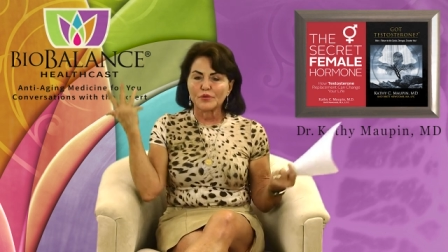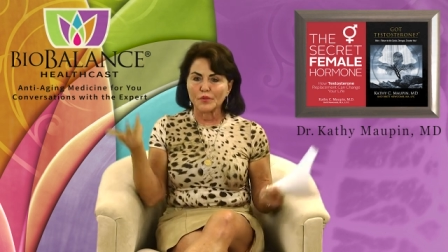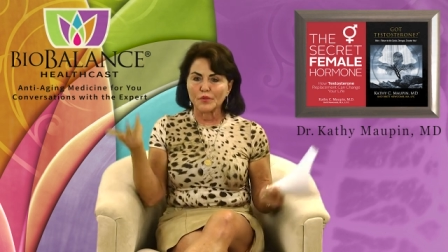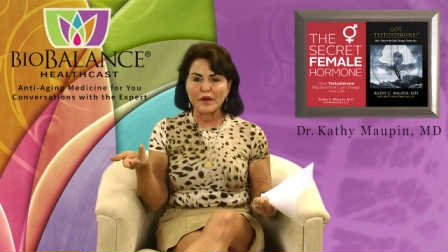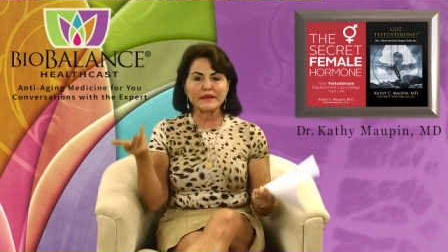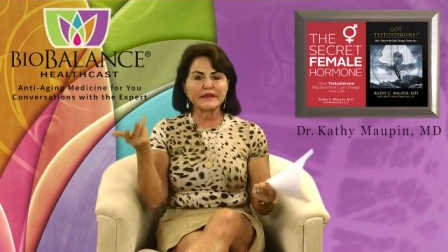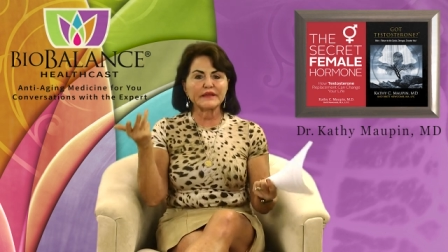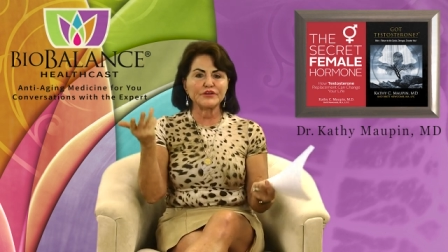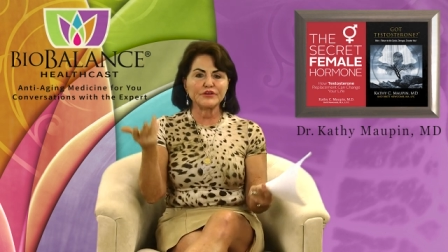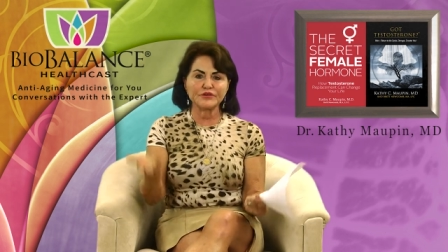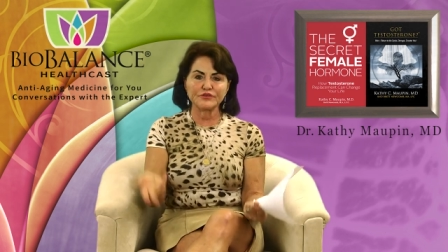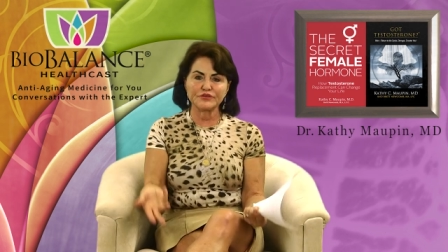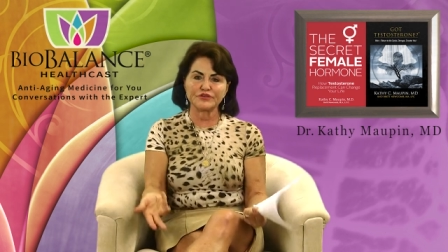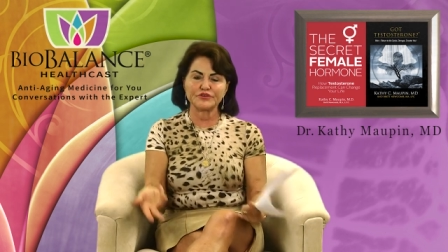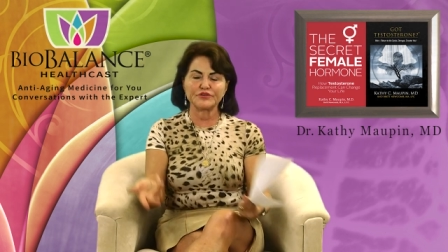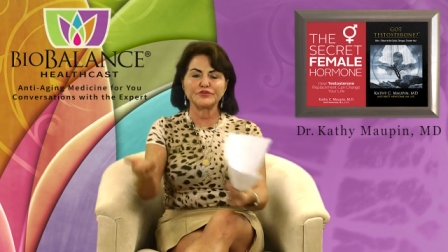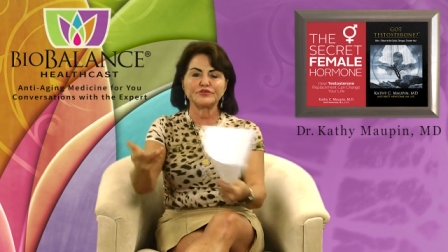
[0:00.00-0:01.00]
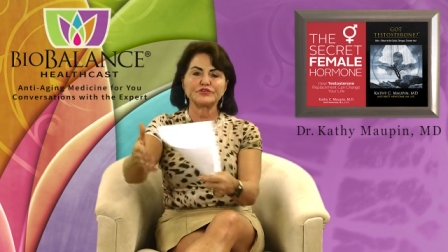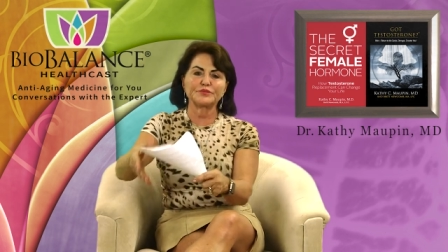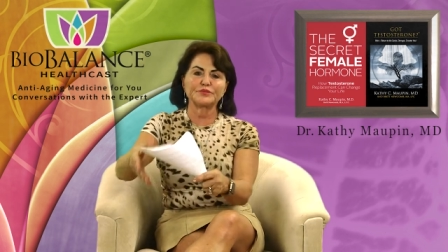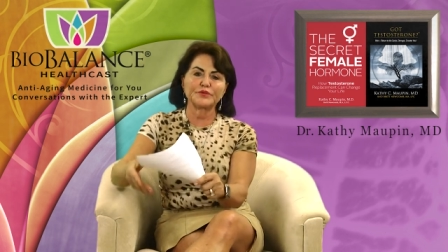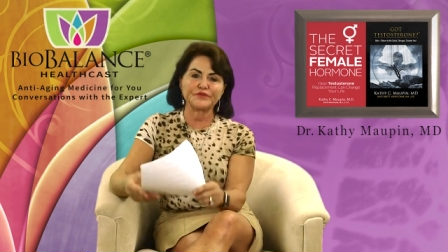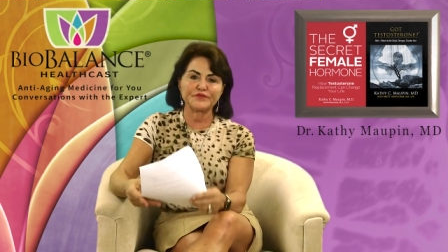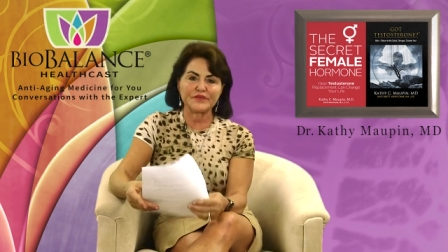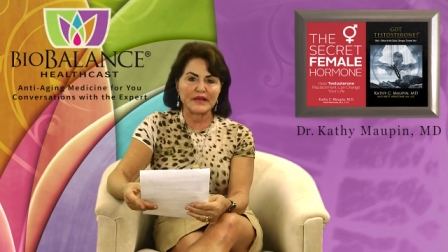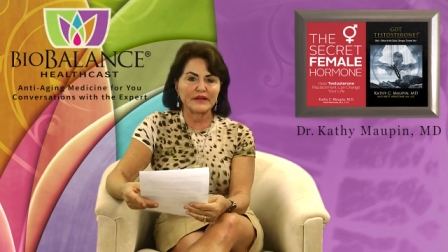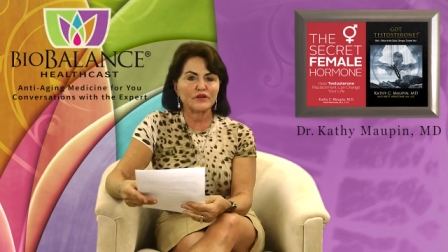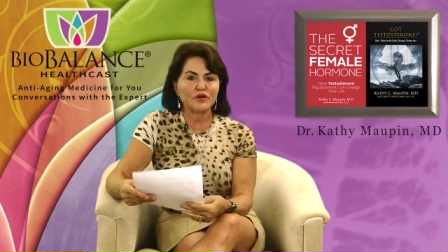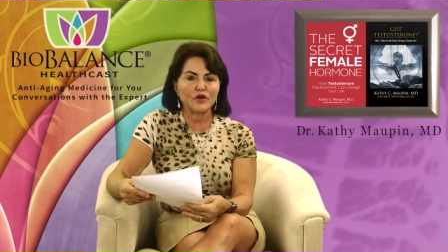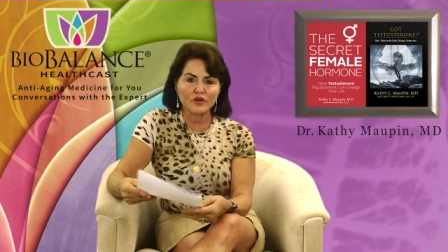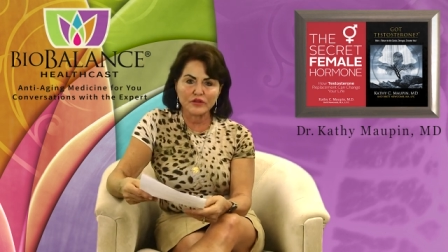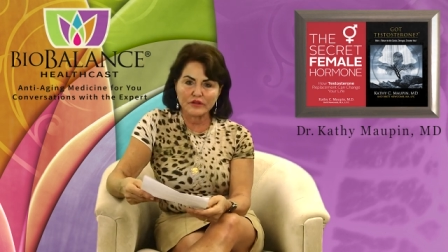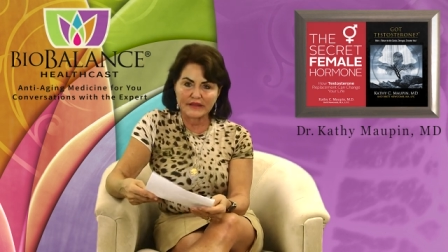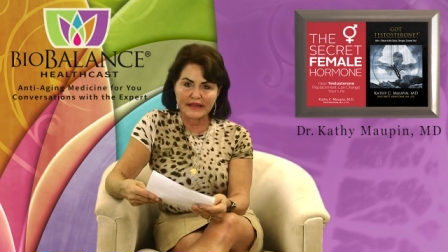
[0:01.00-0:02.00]
what can you do to prevent
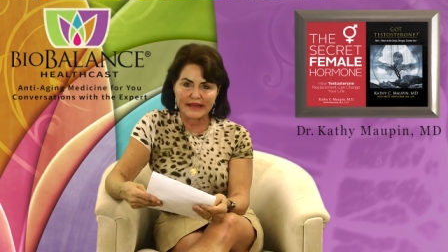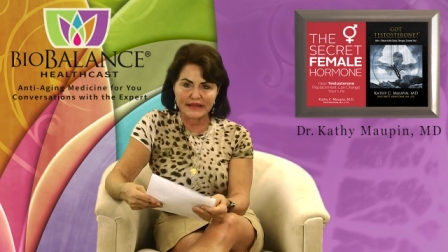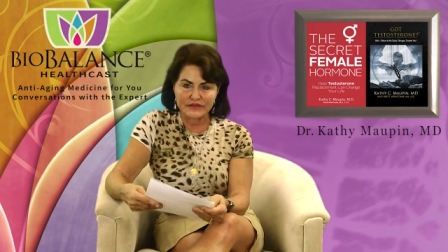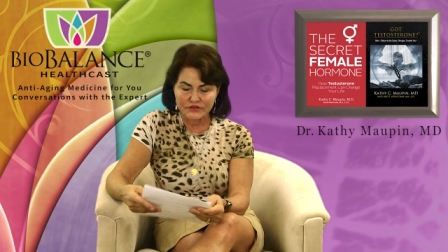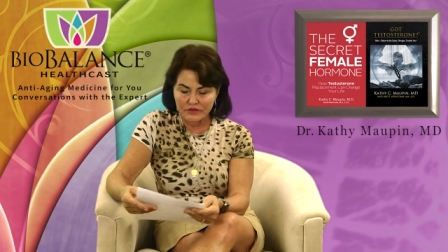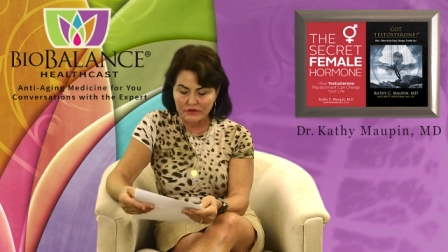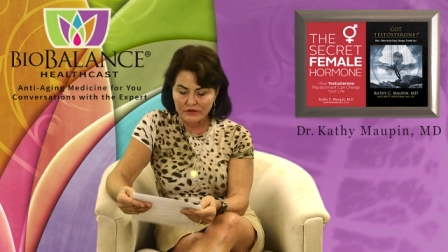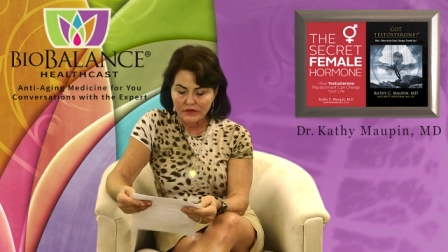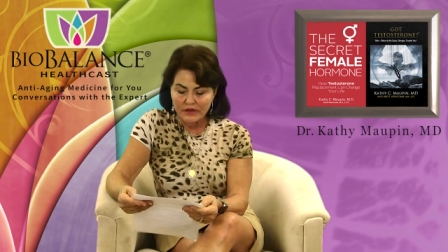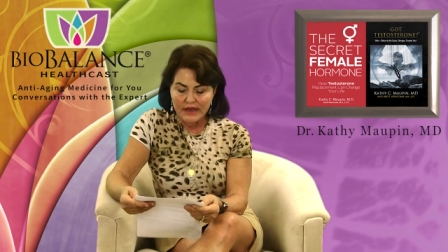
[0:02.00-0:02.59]
colon cancer?